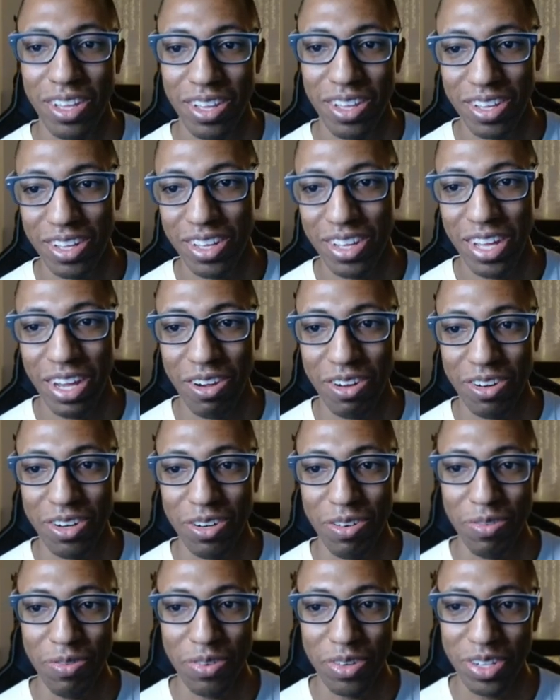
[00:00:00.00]

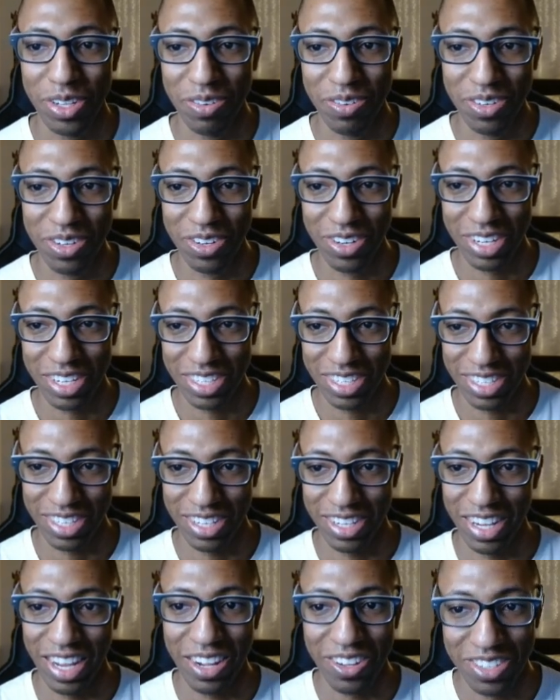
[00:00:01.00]
counter full of drinks
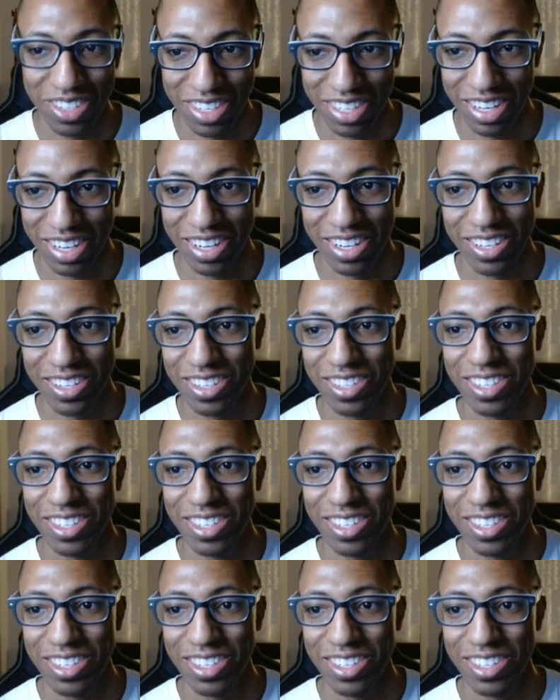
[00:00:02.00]
downstairs.